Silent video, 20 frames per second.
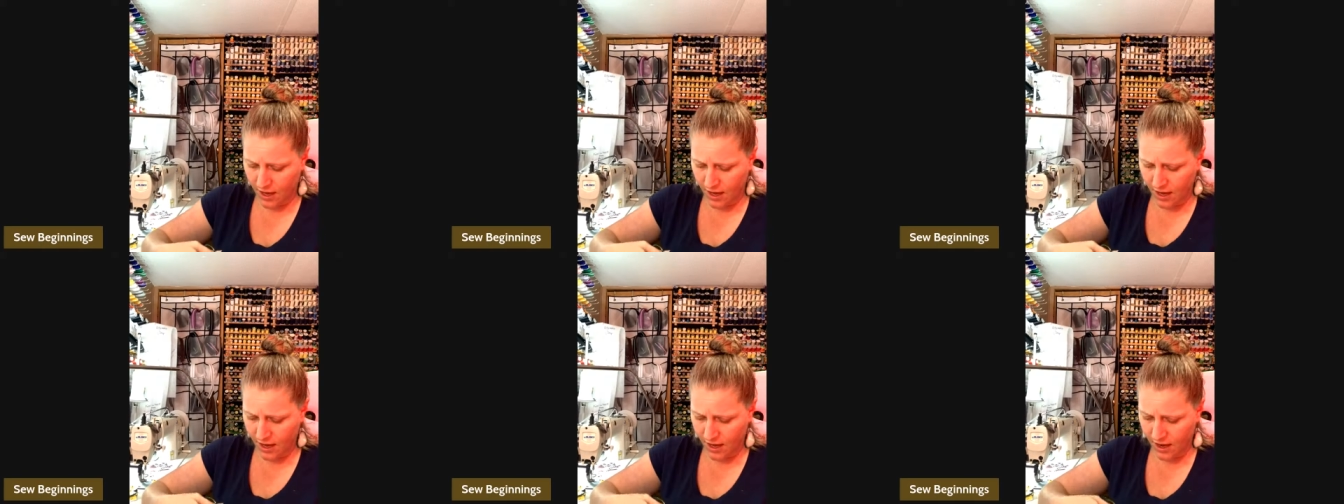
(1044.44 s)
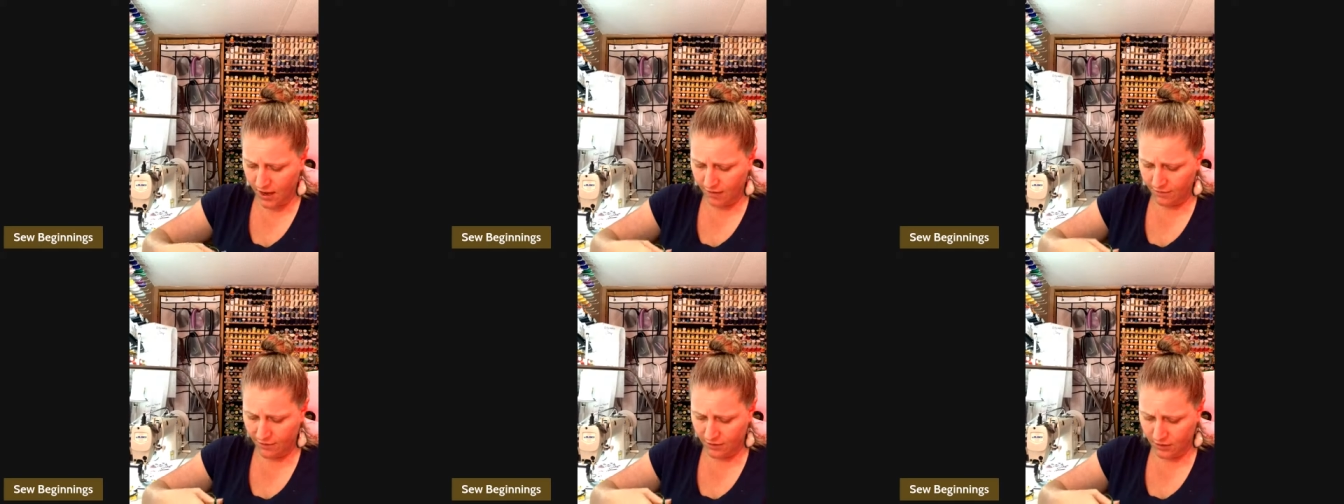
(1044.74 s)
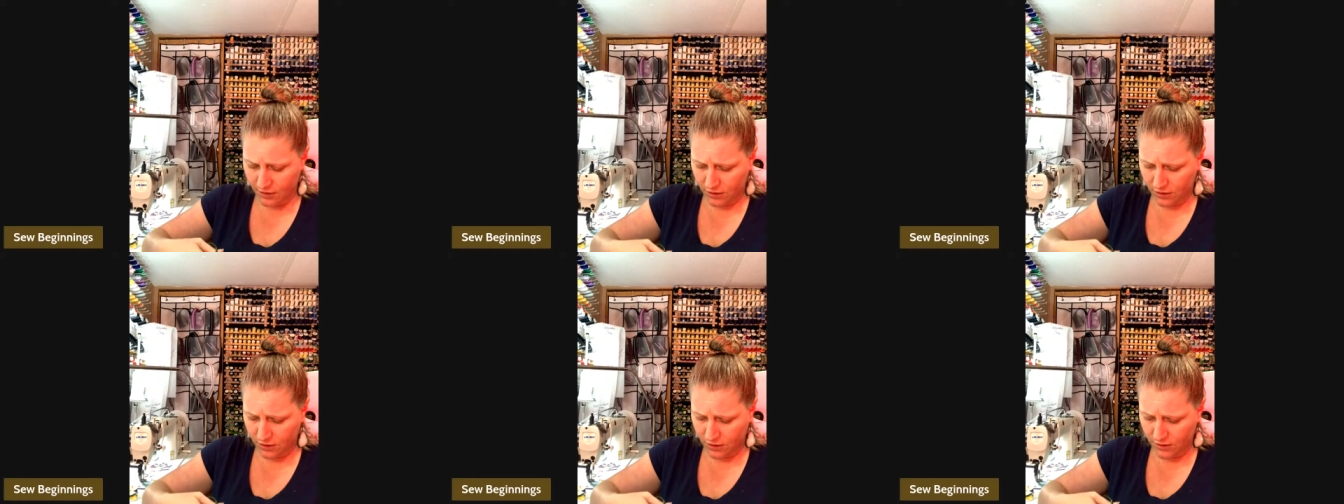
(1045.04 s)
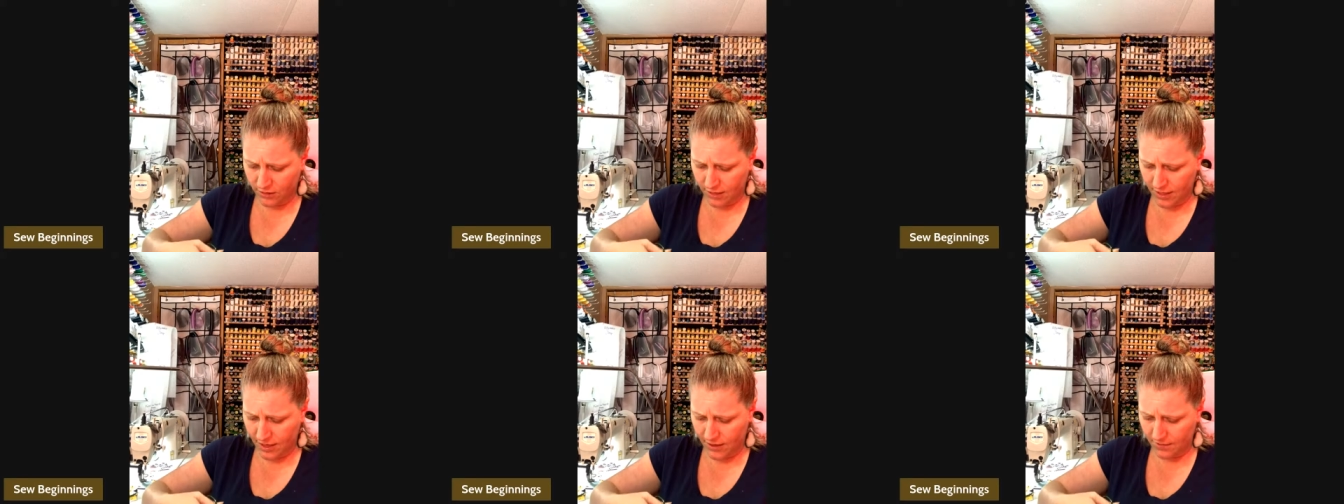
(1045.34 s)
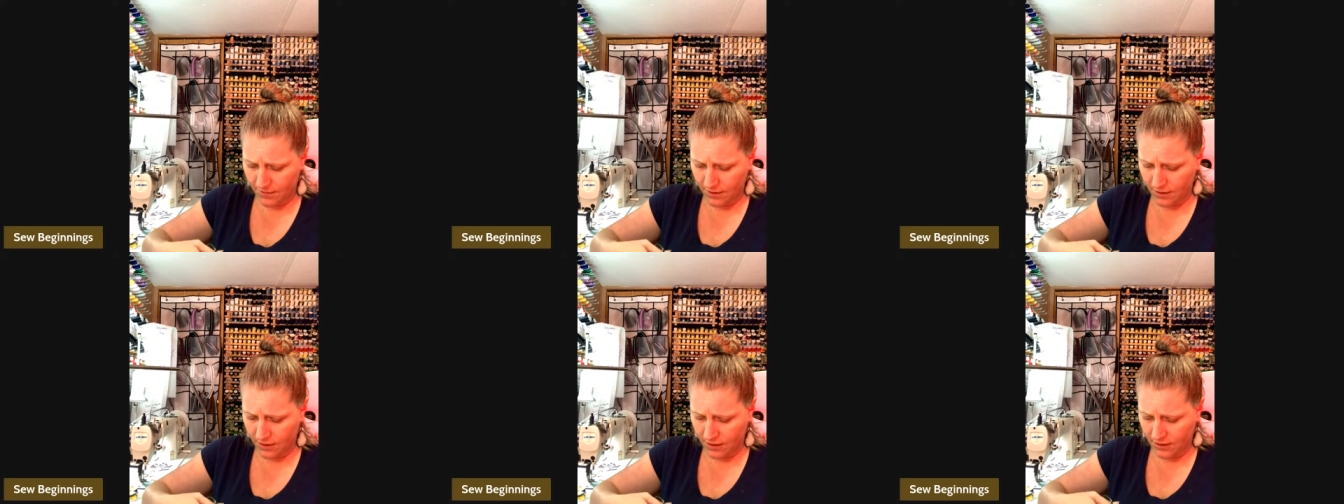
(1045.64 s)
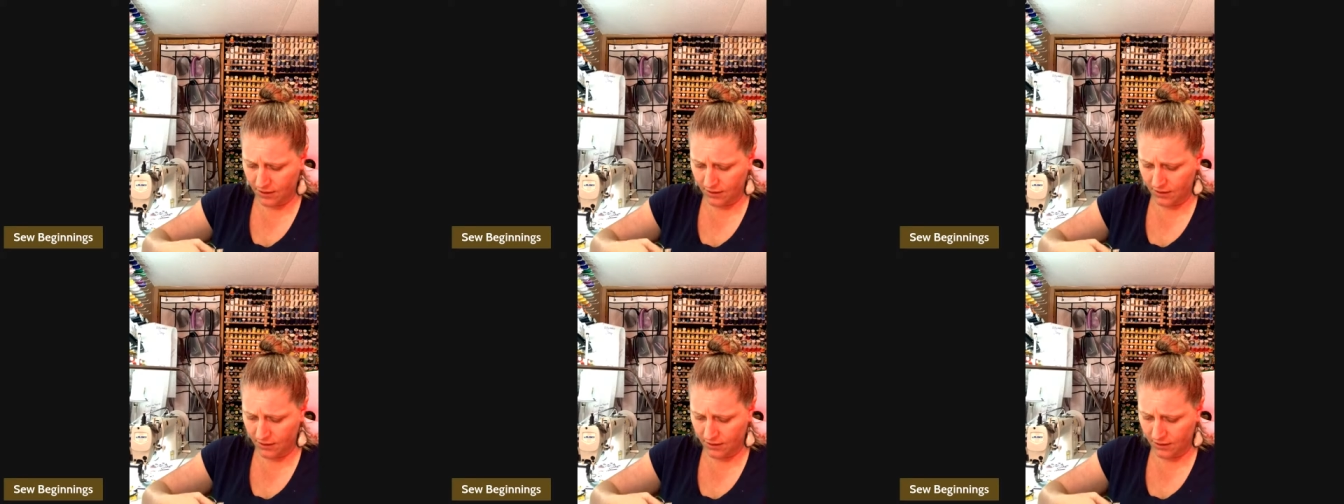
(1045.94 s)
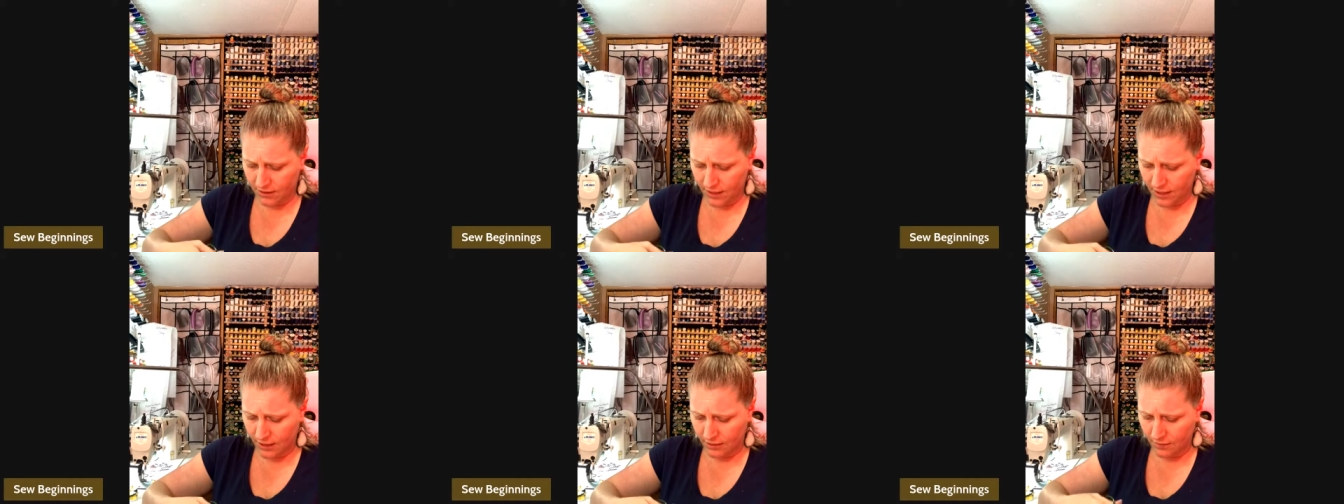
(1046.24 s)
half as good as Abby, and it's going
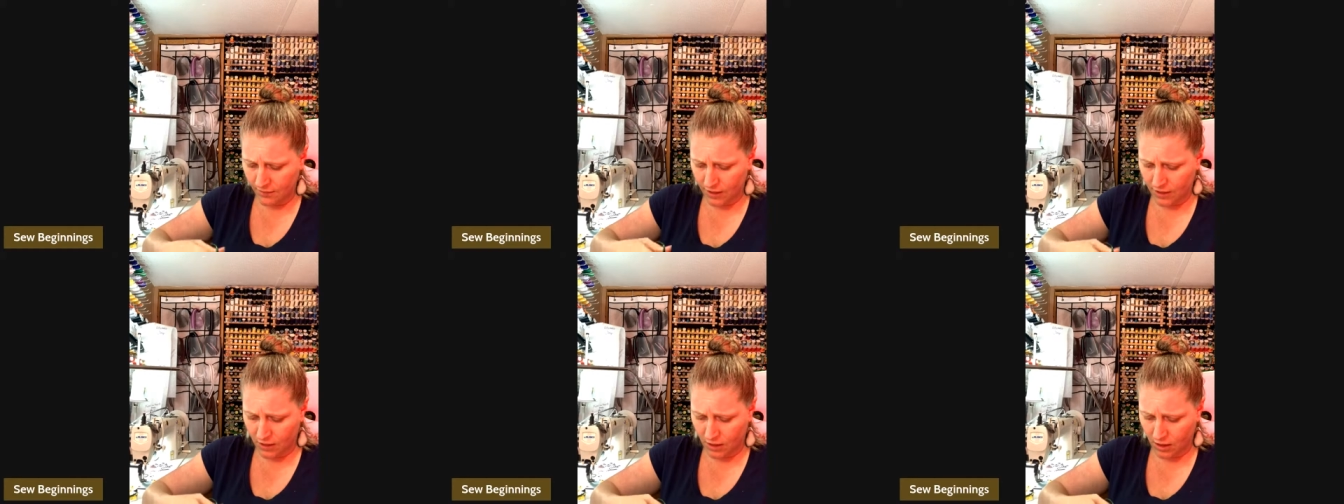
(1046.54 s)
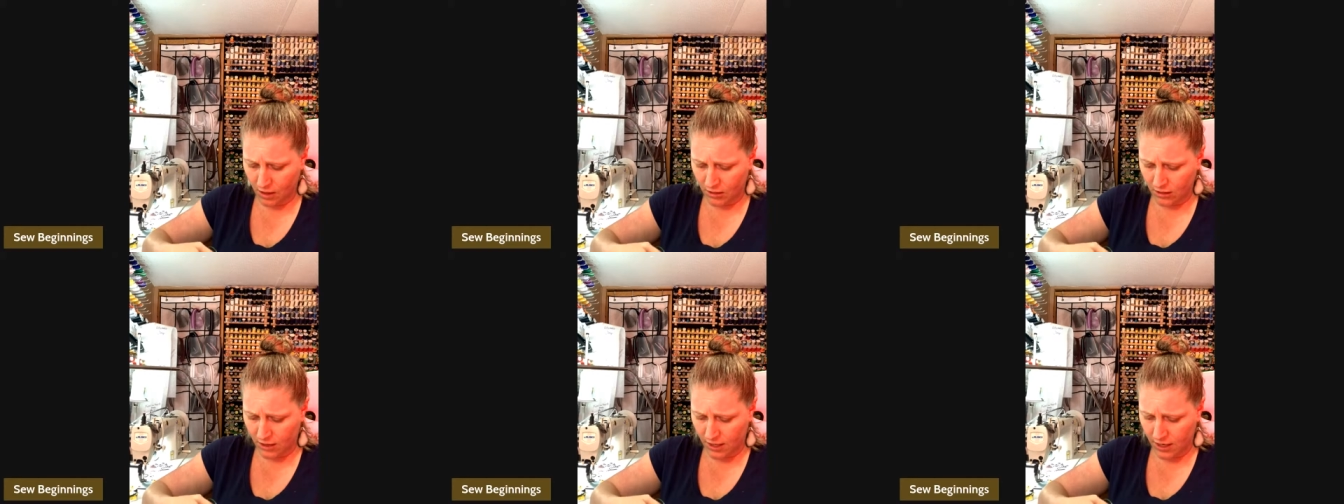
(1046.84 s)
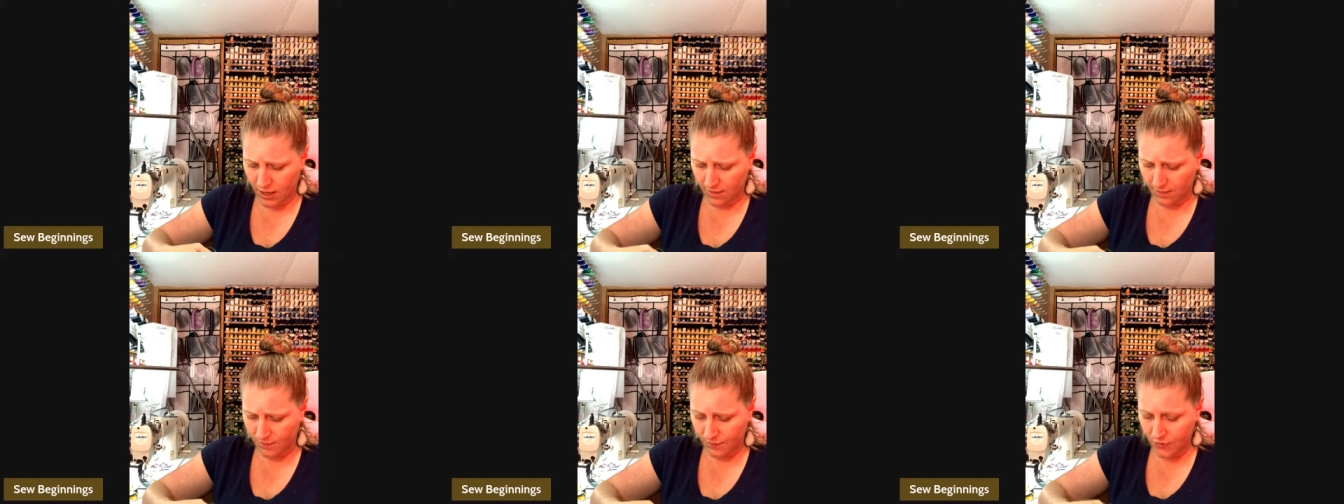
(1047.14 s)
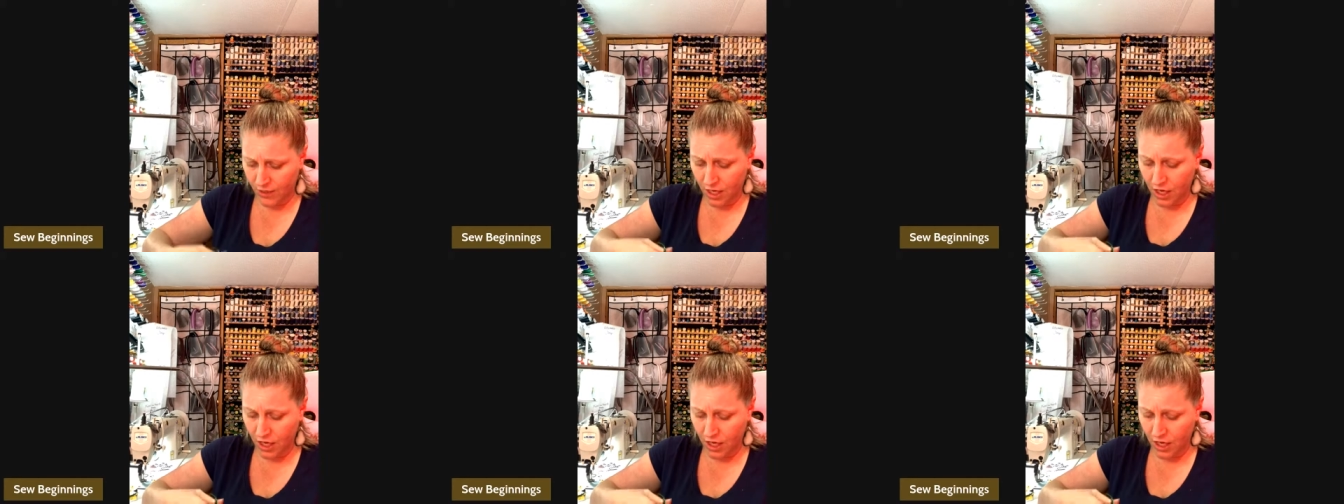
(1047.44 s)
to take me a long time.